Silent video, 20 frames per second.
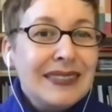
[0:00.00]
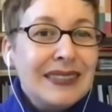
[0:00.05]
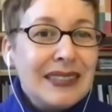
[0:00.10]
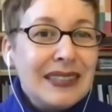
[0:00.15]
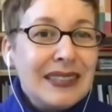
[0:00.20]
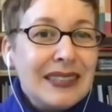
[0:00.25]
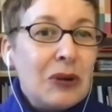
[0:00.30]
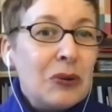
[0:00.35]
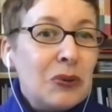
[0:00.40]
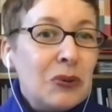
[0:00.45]

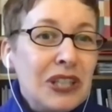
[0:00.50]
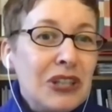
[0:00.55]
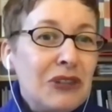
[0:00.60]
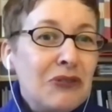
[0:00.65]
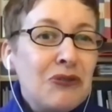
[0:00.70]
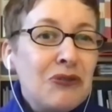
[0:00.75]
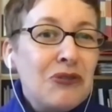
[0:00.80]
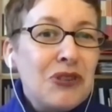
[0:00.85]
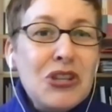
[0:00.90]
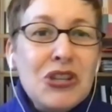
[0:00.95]
There are only
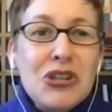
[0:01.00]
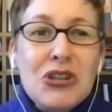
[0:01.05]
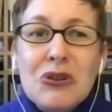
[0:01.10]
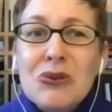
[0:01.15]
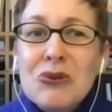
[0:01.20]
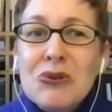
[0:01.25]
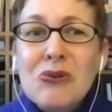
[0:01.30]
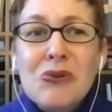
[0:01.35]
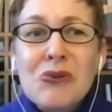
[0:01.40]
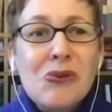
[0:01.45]

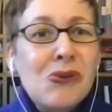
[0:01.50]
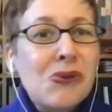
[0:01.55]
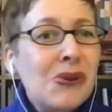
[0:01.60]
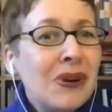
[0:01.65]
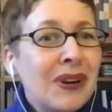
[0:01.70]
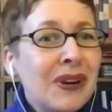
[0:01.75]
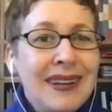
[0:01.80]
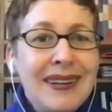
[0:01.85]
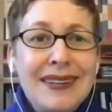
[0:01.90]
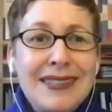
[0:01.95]

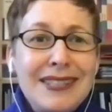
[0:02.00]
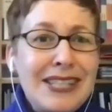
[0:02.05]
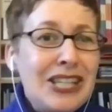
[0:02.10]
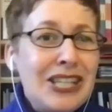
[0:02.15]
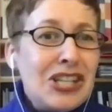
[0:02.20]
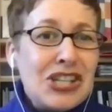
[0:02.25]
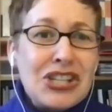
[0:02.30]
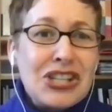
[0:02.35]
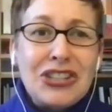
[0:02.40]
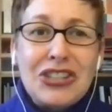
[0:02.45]
few
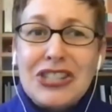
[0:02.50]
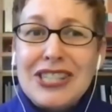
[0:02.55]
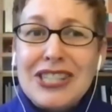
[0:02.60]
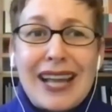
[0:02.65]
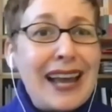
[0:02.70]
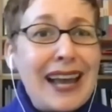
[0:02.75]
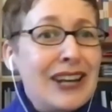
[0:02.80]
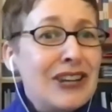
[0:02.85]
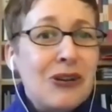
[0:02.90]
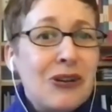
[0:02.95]
teachers
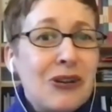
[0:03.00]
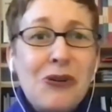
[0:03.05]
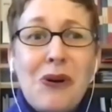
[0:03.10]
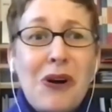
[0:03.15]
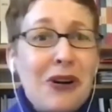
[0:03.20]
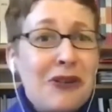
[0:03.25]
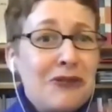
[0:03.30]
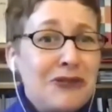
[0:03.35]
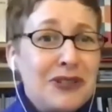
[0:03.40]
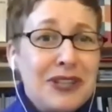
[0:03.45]
I know
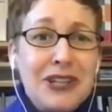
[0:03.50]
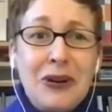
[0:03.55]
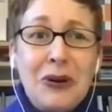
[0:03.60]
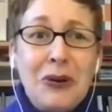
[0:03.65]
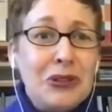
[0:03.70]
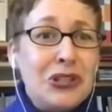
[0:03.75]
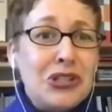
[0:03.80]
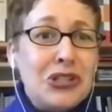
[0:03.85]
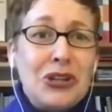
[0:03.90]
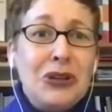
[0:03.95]
of in whole
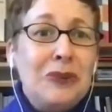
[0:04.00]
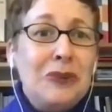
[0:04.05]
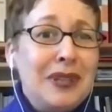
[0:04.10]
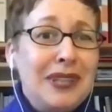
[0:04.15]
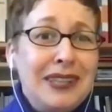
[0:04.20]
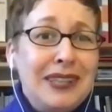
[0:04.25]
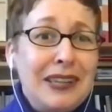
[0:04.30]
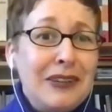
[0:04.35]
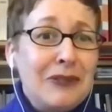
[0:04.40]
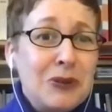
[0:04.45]
Germany
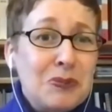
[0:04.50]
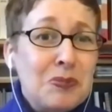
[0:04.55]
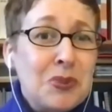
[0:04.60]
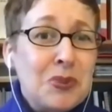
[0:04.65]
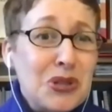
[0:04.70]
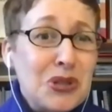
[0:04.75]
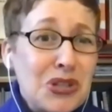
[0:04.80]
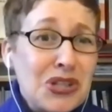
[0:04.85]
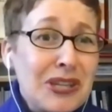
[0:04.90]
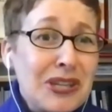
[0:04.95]
that would
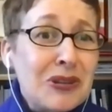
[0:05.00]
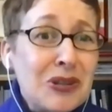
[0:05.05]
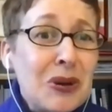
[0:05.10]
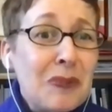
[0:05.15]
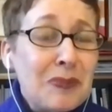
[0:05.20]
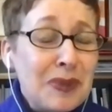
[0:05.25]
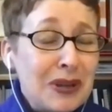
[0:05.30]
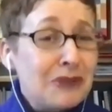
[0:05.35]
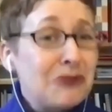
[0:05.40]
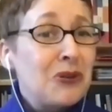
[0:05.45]
push the
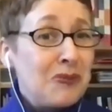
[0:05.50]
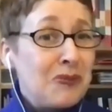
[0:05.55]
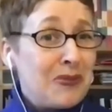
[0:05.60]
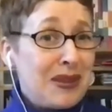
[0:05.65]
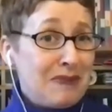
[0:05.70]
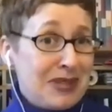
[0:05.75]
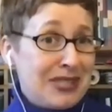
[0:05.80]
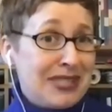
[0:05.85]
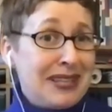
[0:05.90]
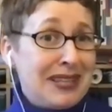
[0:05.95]
topic from
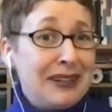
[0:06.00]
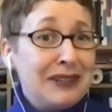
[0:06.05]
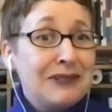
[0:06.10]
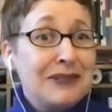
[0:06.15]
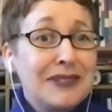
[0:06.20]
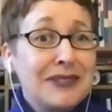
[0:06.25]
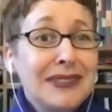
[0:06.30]
themselves.